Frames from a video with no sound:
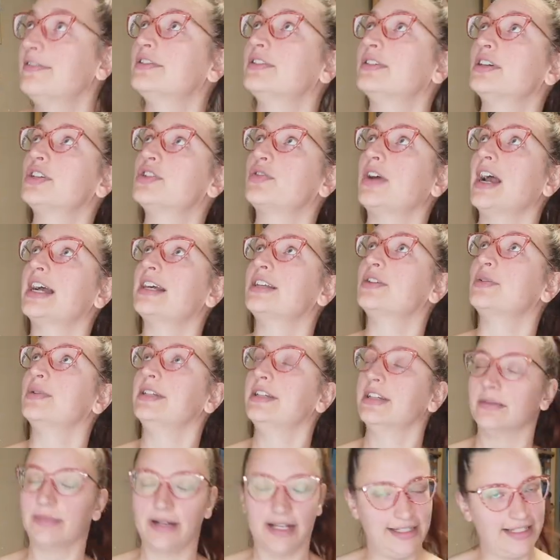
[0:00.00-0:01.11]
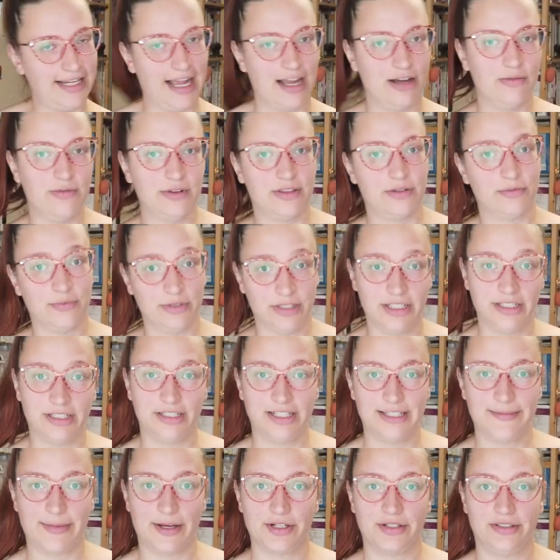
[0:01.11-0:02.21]
After a trek to a nearby town with a really
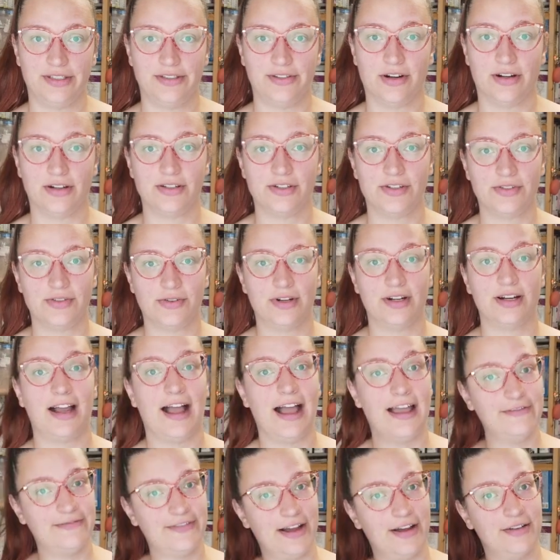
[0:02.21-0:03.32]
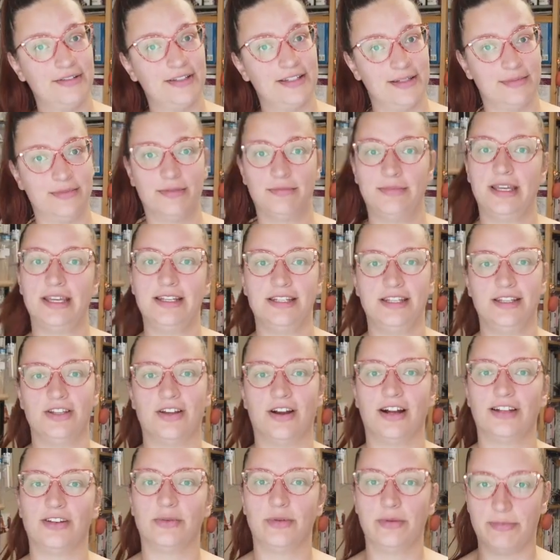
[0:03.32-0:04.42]
good specialty yarn store, I found some amazing
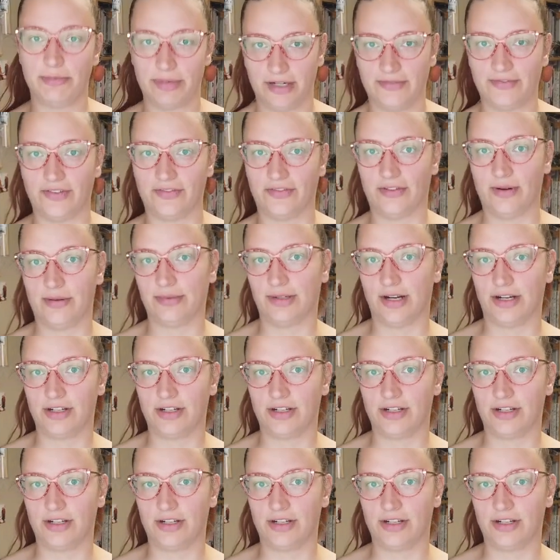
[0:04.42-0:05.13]
yarn that would be perfect for my